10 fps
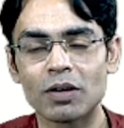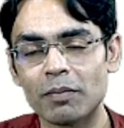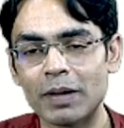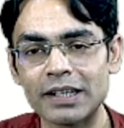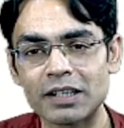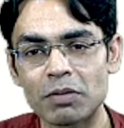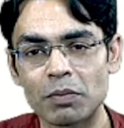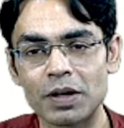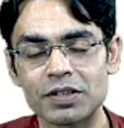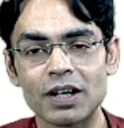medicine
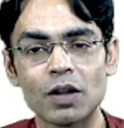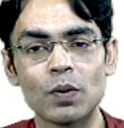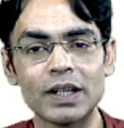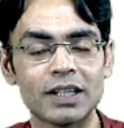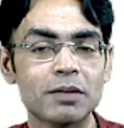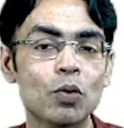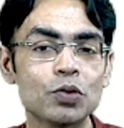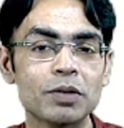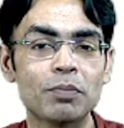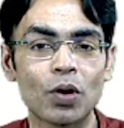preparation in a way that the most
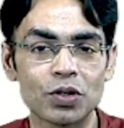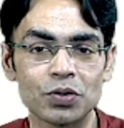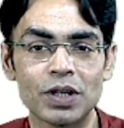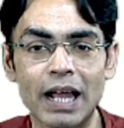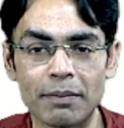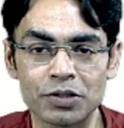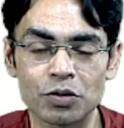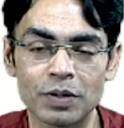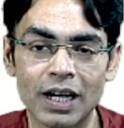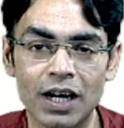important unit happens to
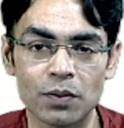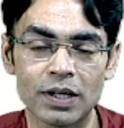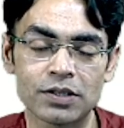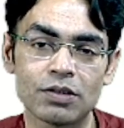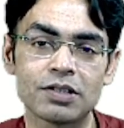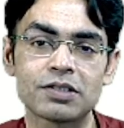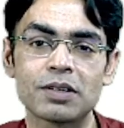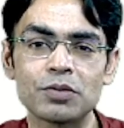be cardiovascular system.